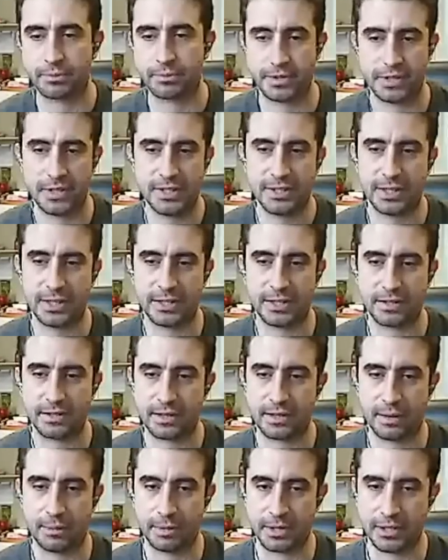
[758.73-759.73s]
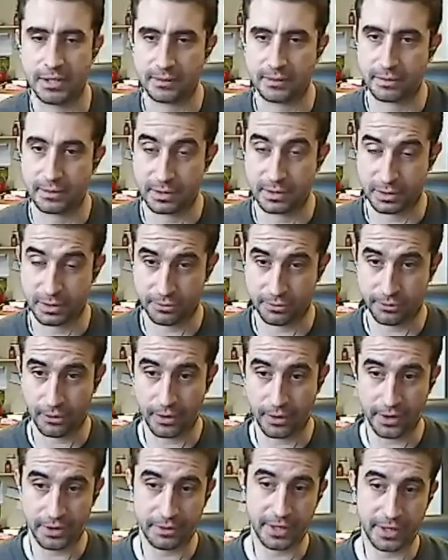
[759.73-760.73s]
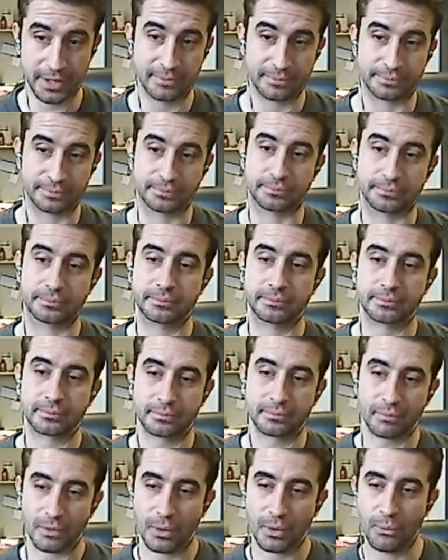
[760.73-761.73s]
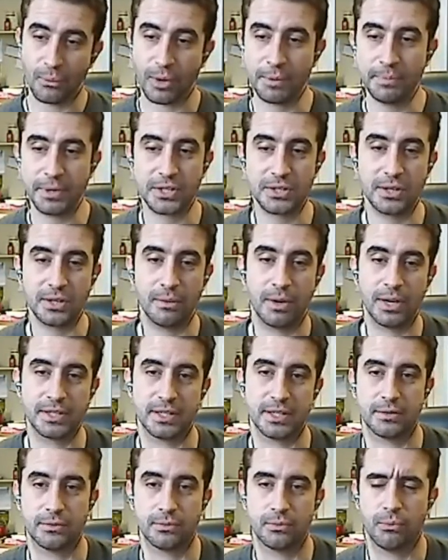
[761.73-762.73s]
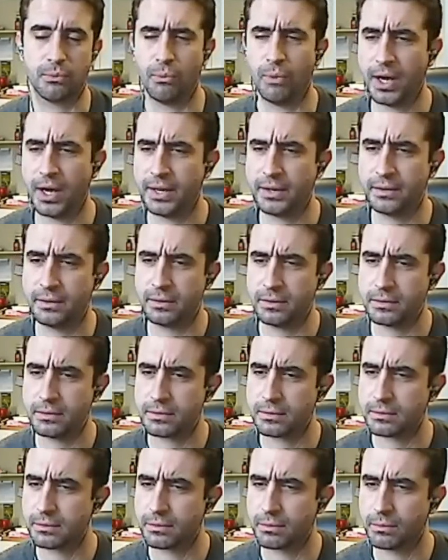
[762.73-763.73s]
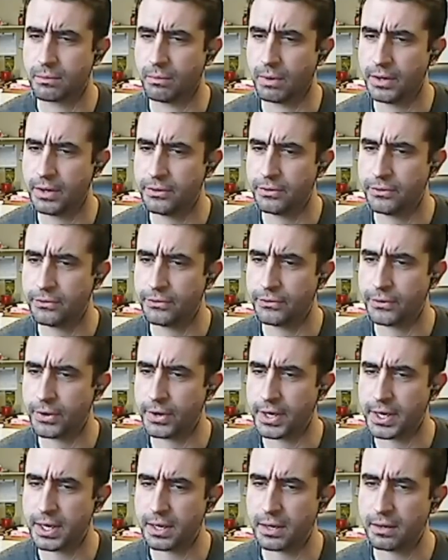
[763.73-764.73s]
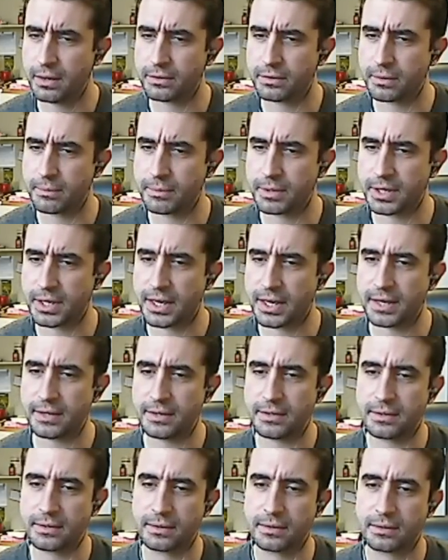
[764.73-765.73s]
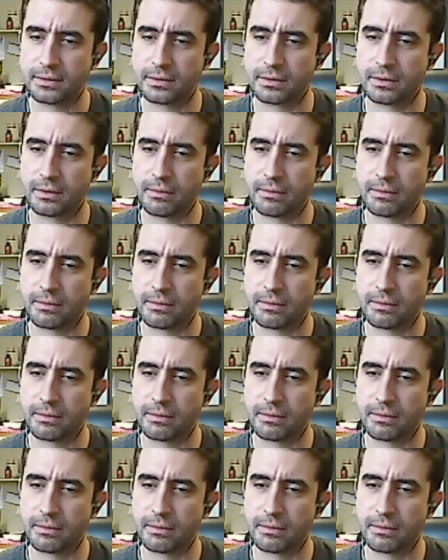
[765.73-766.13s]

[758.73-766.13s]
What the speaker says: with this lens. I mean, it's a 400. One picture was at 130, something like that. Do you